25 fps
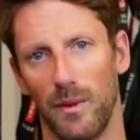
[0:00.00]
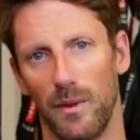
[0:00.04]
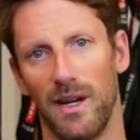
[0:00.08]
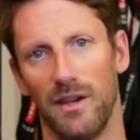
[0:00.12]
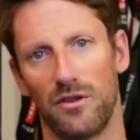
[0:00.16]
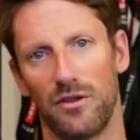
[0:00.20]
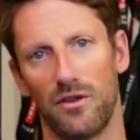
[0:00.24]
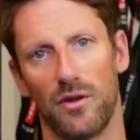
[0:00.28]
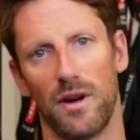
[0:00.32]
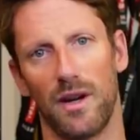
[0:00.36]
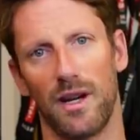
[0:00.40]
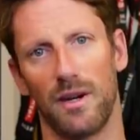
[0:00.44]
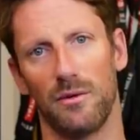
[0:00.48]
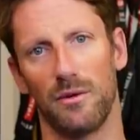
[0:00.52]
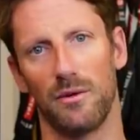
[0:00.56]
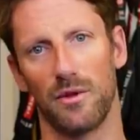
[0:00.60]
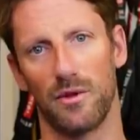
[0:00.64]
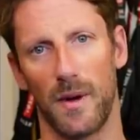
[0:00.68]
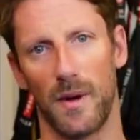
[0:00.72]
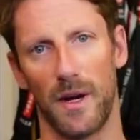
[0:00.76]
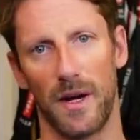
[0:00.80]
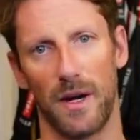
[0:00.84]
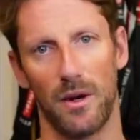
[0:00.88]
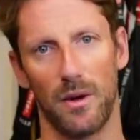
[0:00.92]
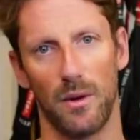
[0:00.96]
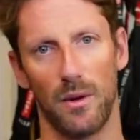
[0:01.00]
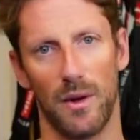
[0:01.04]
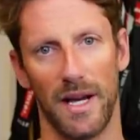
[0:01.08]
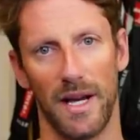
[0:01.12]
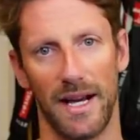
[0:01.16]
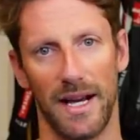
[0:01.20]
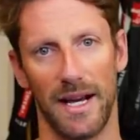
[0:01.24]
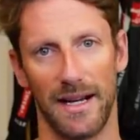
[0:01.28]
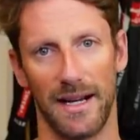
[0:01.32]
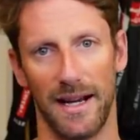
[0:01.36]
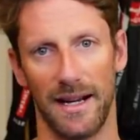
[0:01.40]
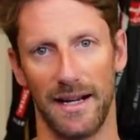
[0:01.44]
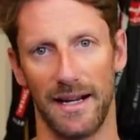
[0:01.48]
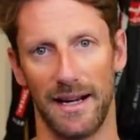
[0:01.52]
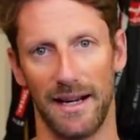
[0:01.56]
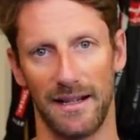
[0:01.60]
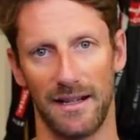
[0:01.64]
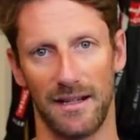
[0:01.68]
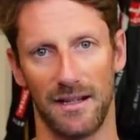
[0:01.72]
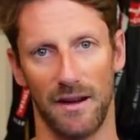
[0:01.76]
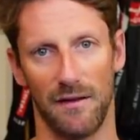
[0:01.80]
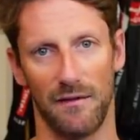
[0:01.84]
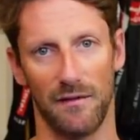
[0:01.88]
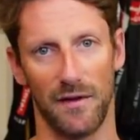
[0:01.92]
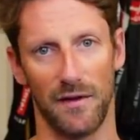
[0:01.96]
really struggling with brake cooling, and
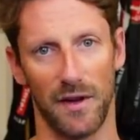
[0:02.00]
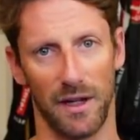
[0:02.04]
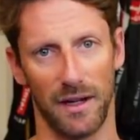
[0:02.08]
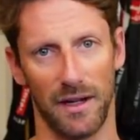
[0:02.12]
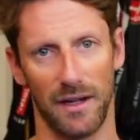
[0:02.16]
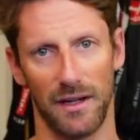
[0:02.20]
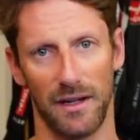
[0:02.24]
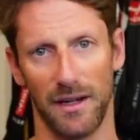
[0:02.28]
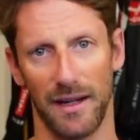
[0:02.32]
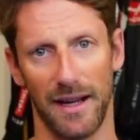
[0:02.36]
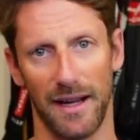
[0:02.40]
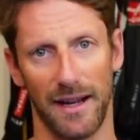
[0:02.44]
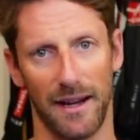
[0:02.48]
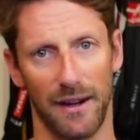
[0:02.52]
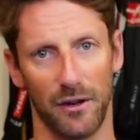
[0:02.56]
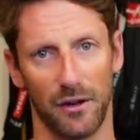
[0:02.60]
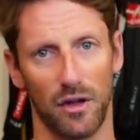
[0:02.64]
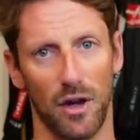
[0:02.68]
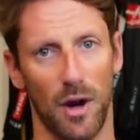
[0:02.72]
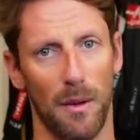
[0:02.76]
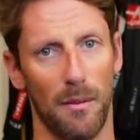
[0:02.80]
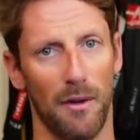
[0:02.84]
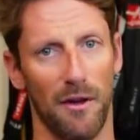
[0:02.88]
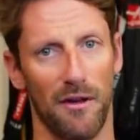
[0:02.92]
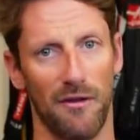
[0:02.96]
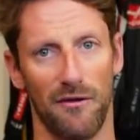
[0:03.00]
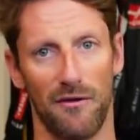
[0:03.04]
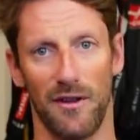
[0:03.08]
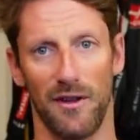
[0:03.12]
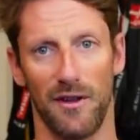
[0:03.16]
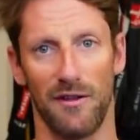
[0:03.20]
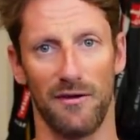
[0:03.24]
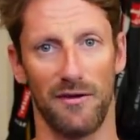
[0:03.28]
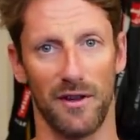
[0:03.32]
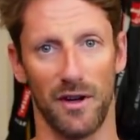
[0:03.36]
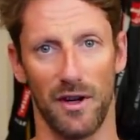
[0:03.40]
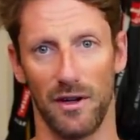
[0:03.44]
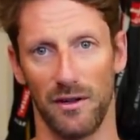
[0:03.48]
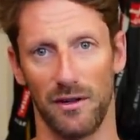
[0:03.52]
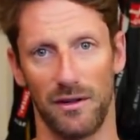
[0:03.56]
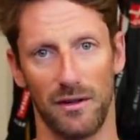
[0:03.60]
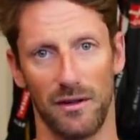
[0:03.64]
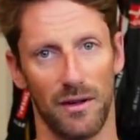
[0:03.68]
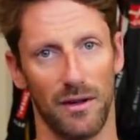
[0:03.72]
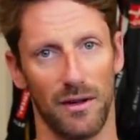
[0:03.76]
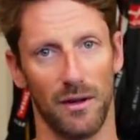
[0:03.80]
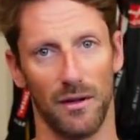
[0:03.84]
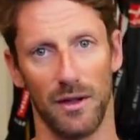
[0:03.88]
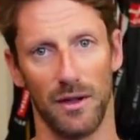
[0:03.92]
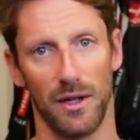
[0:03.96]
that's something you need to get on top of. If not,
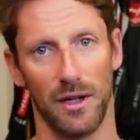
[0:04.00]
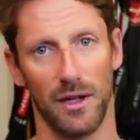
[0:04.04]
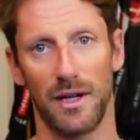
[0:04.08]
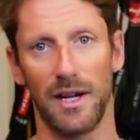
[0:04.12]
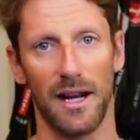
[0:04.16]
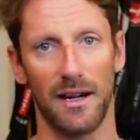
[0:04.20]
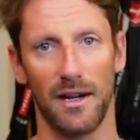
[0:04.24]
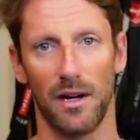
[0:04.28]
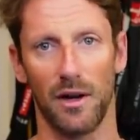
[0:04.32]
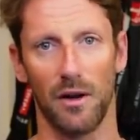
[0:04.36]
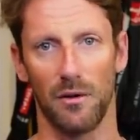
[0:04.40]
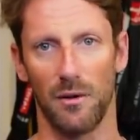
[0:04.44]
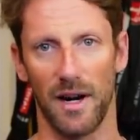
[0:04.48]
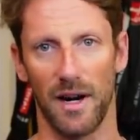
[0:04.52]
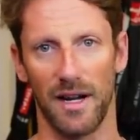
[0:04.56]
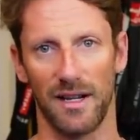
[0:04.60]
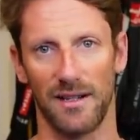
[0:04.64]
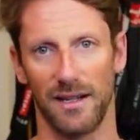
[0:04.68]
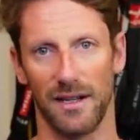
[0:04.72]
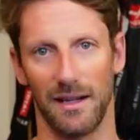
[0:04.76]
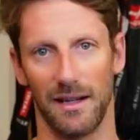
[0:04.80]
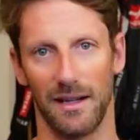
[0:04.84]
you know, you can go racing.